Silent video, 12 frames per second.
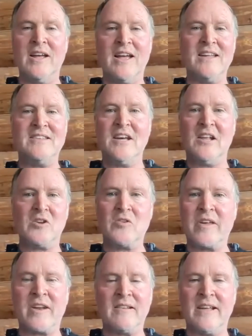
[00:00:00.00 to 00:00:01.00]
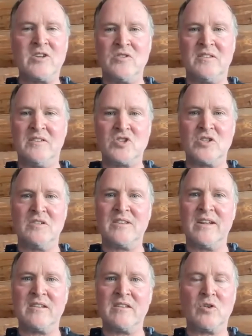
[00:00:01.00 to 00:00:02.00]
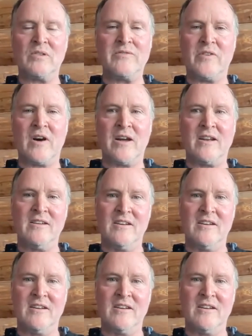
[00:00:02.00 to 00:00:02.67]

and telling her that I like her decisions and it's totally fine.